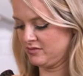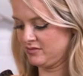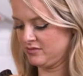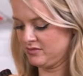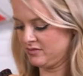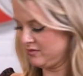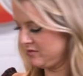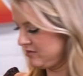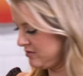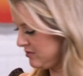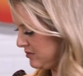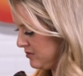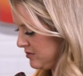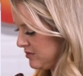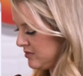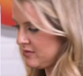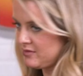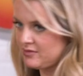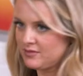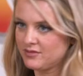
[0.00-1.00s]

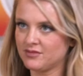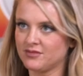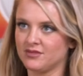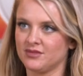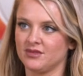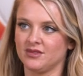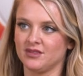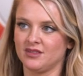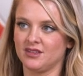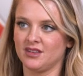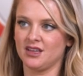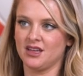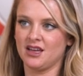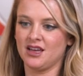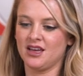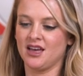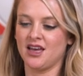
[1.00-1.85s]
Nobody speaks.